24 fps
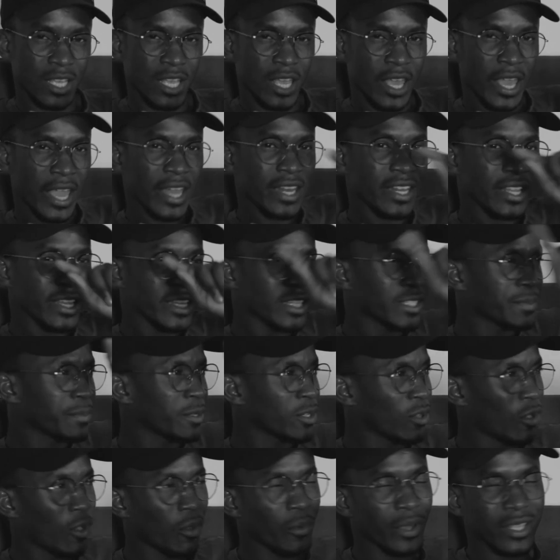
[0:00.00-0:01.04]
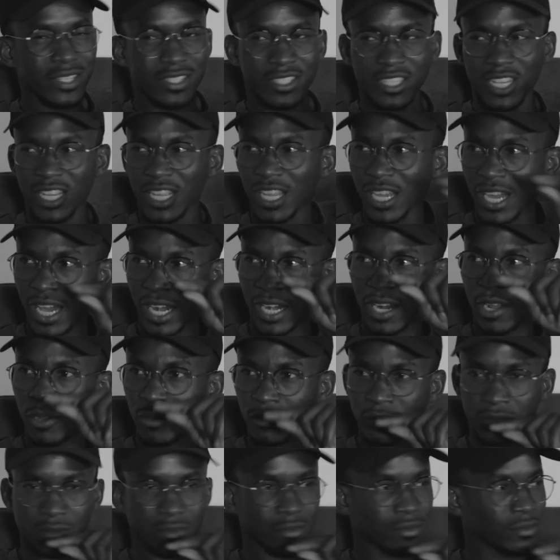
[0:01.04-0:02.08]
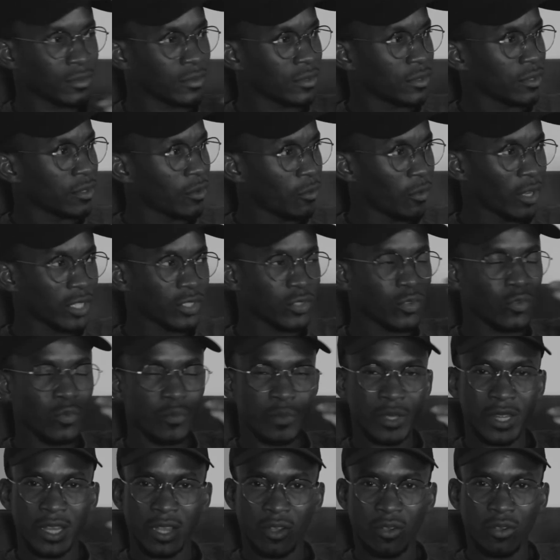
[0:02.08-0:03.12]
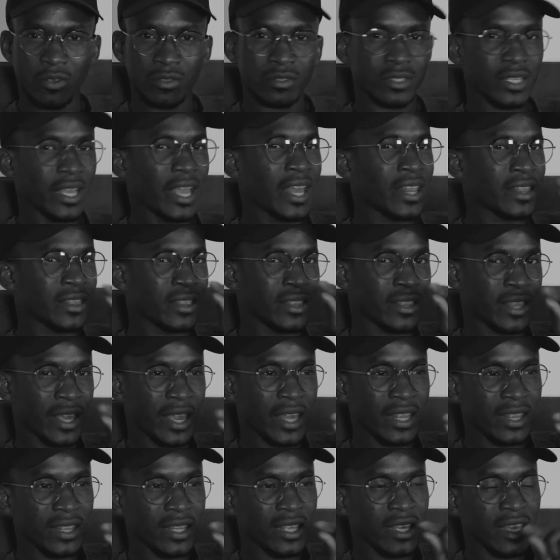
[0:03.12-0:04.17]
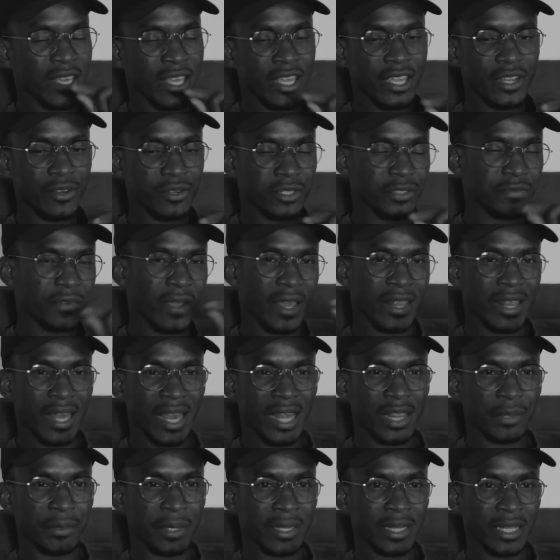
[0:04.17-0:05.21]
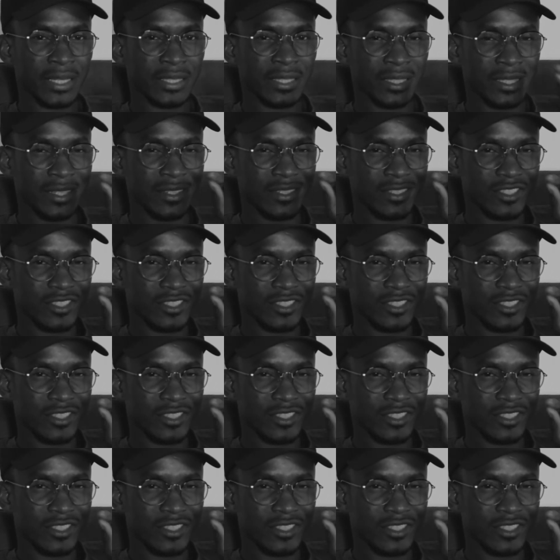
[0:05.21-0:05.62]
And he has been always checking around what could be the cause. And then he notified the other one that this